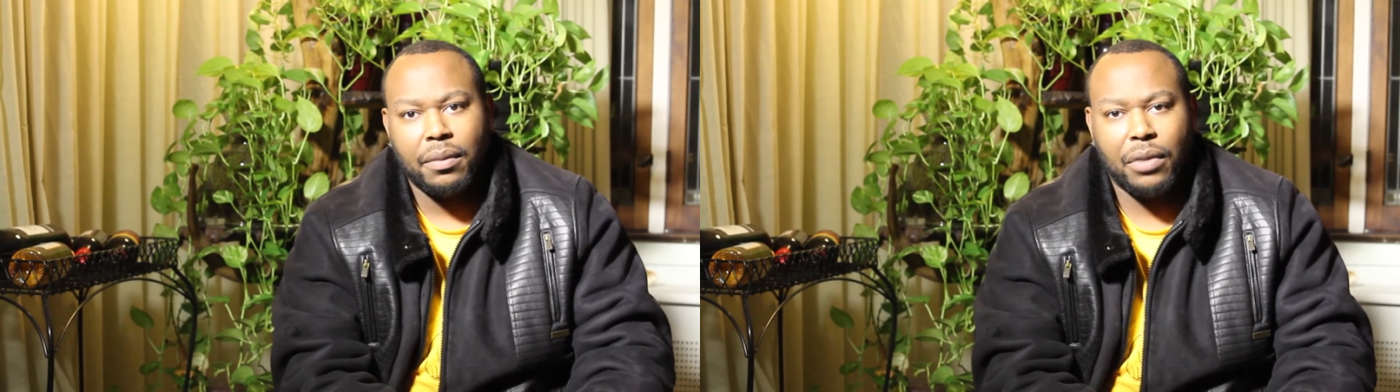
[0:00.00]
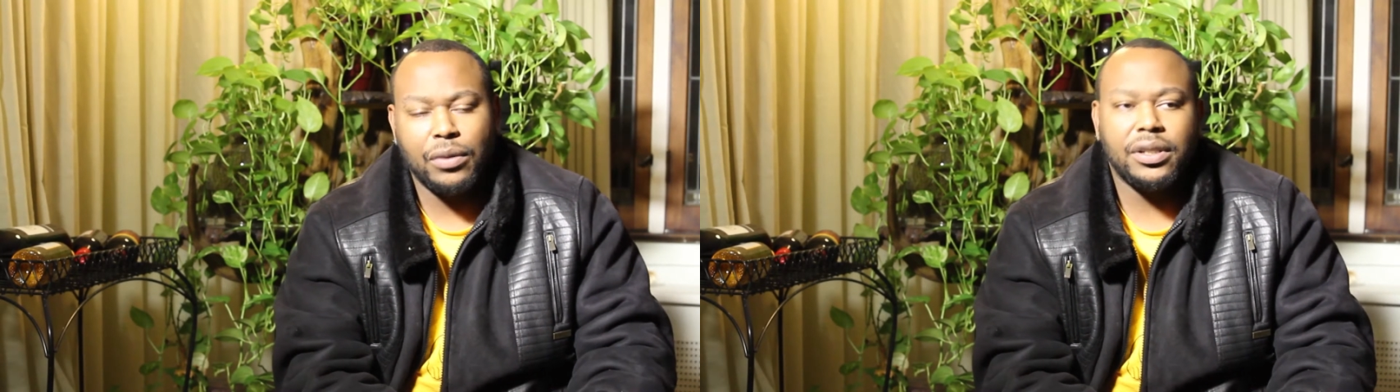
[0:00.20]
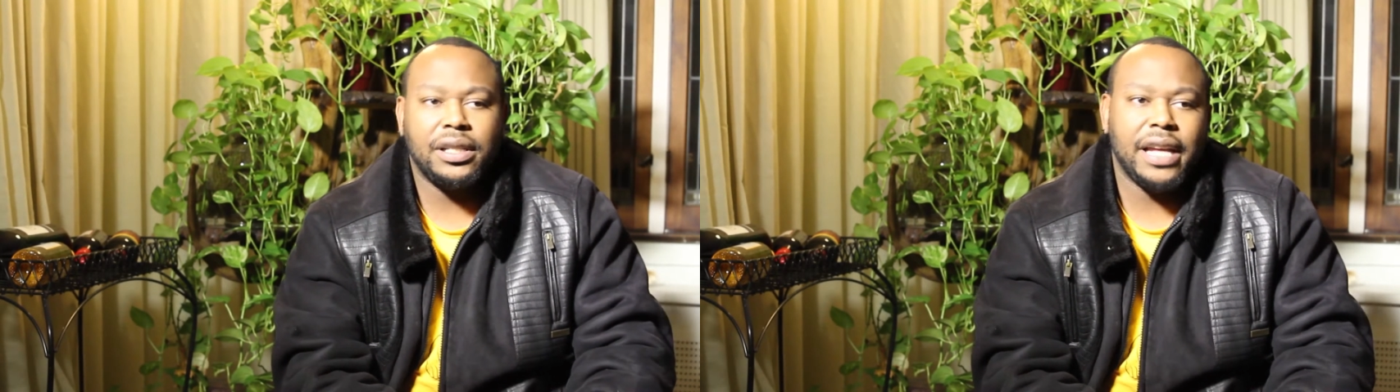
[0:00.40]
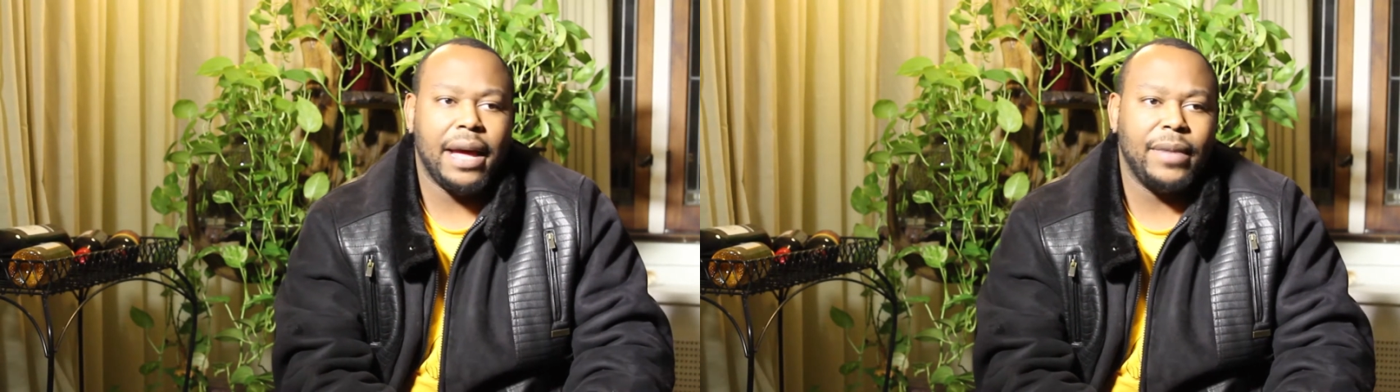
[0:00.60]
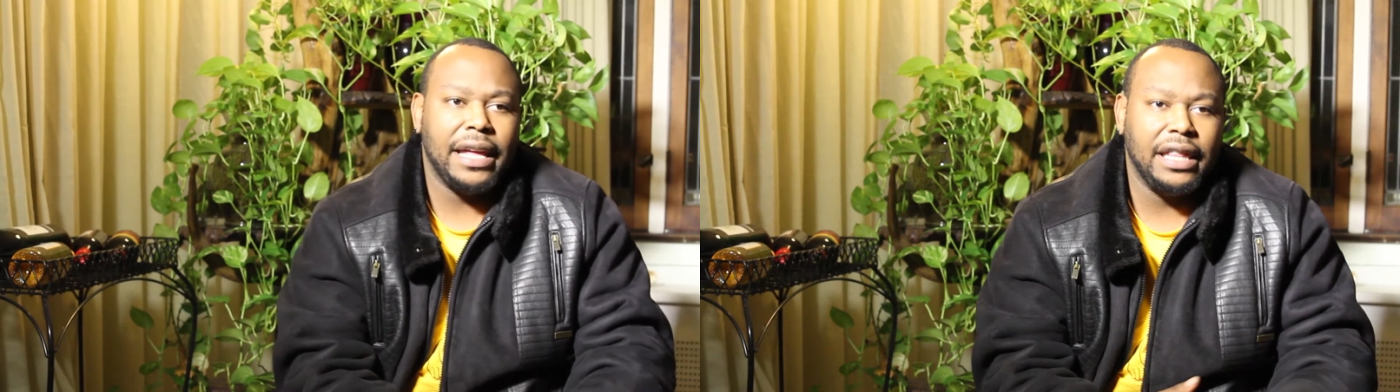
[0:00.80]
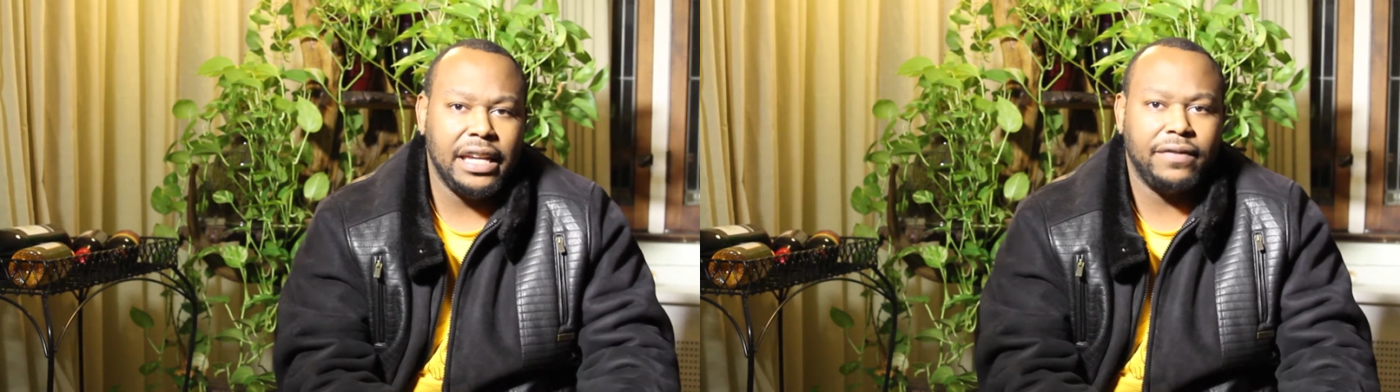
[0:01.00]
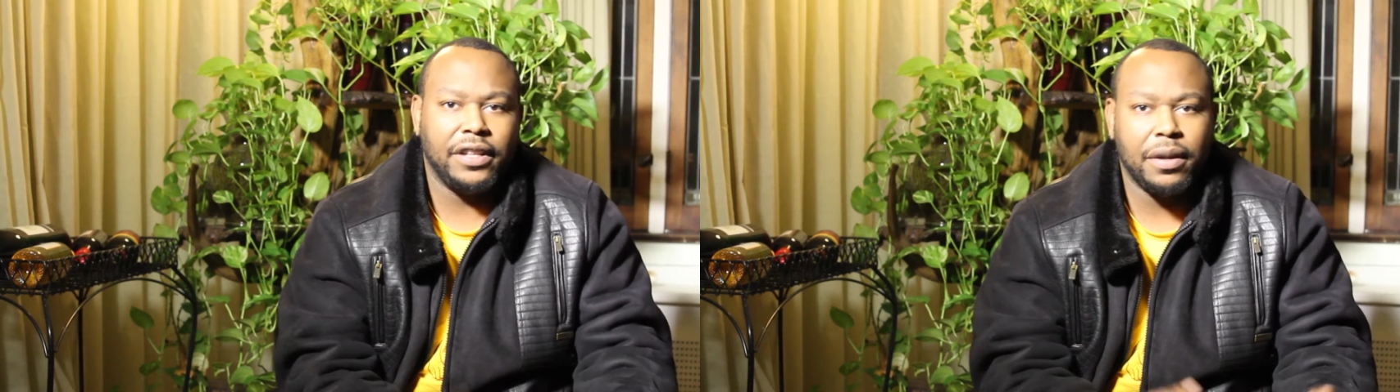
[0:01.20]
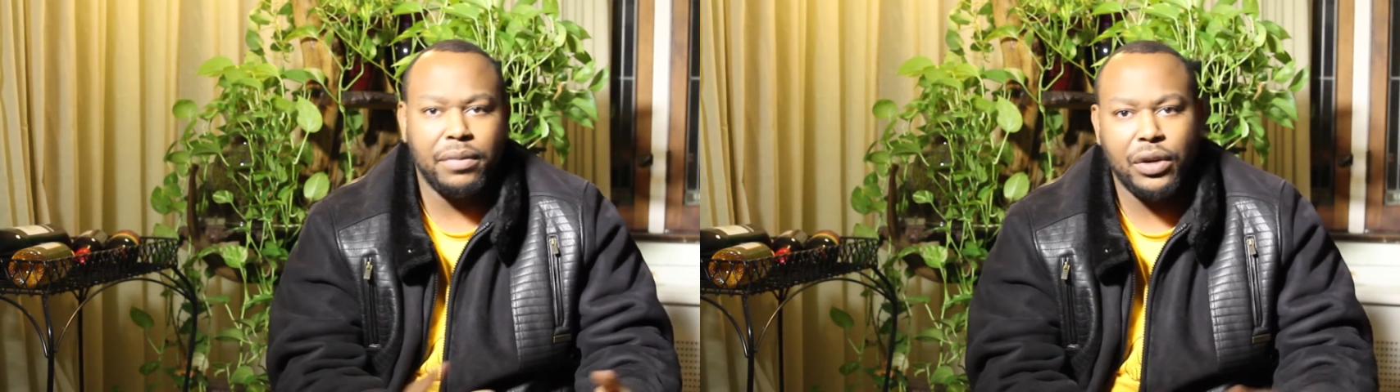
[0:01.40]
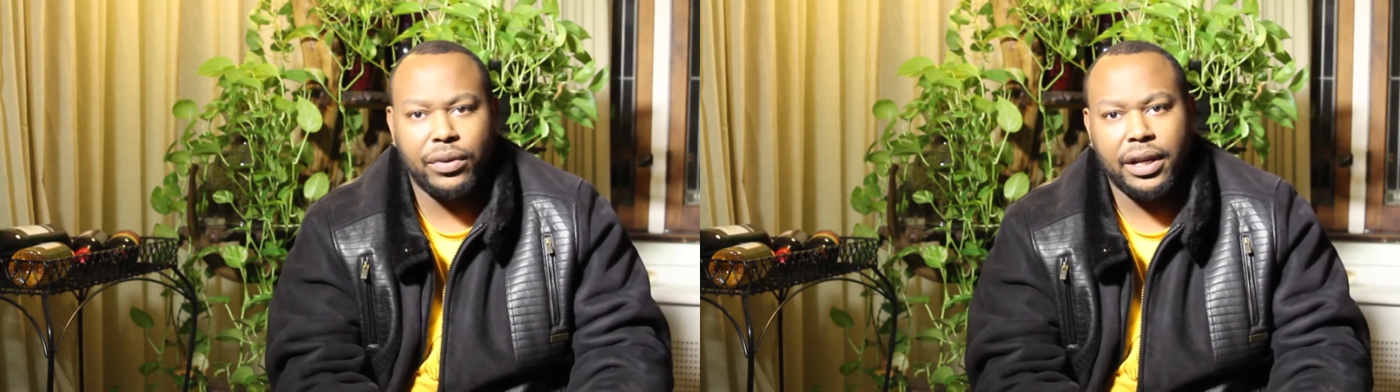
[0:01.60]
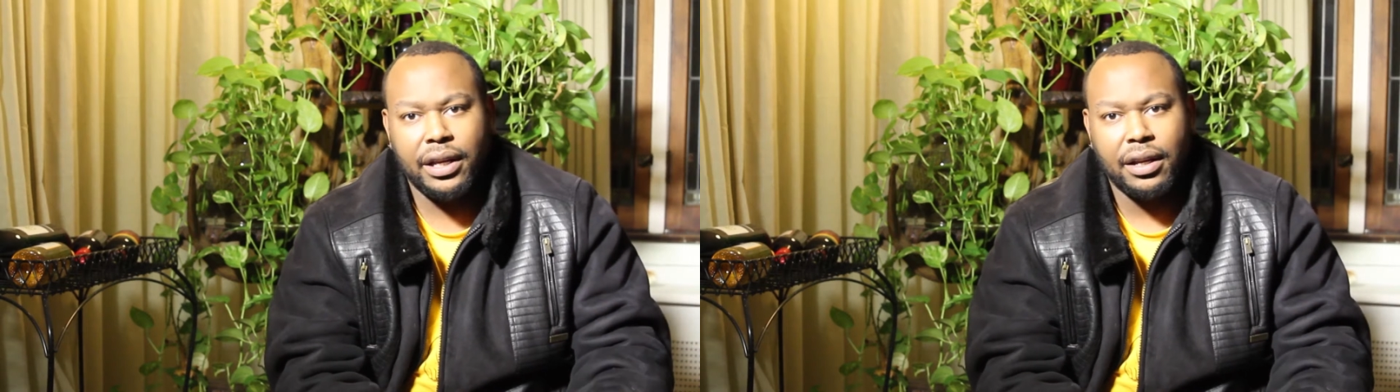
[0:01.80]
most of the time they leave the
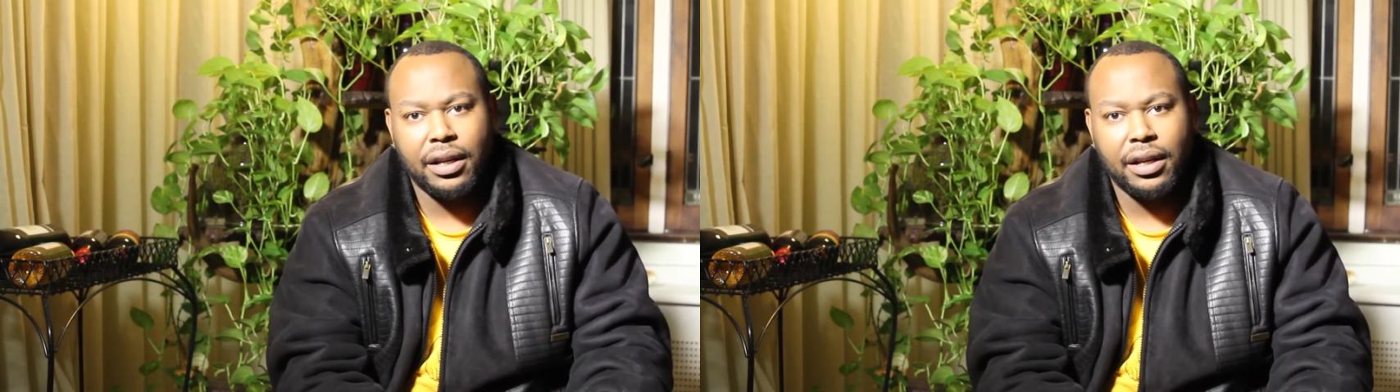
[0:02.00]
community.